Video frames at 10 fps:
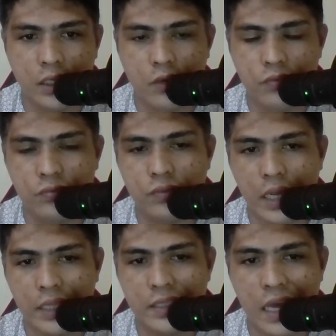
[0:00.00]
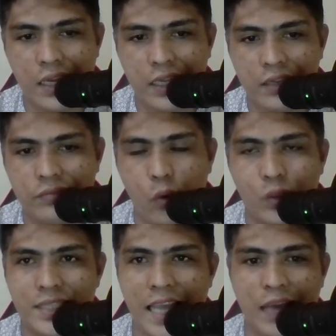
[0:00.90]
you know I got like
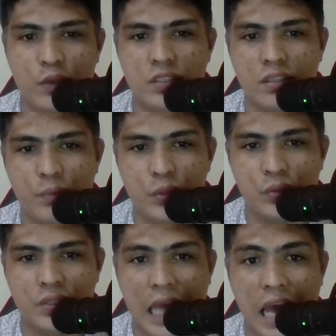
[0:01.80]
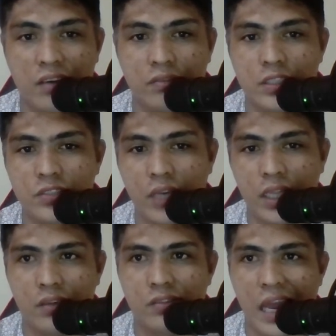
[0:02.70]
4,000 views out of this
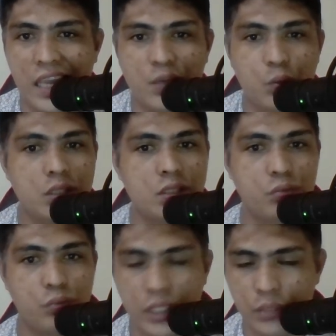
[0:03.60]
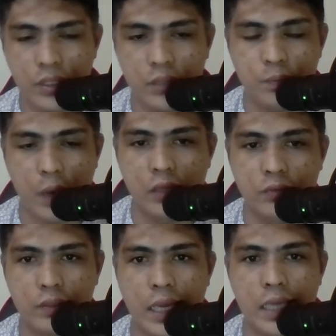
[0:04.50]
video right here which is really really
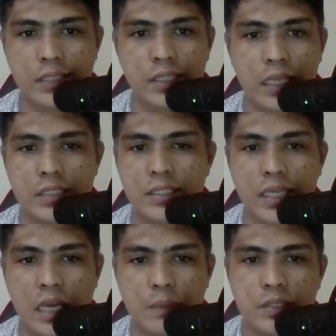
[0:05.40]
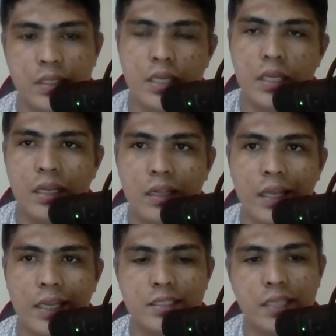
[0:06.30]
powerful guys and I got signups
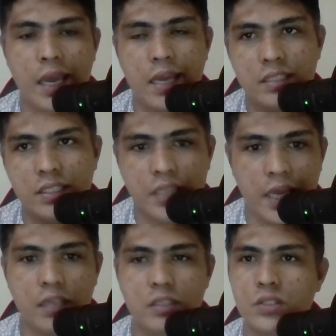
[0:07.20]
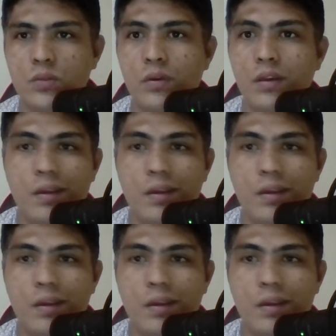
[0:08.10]
clicks and sales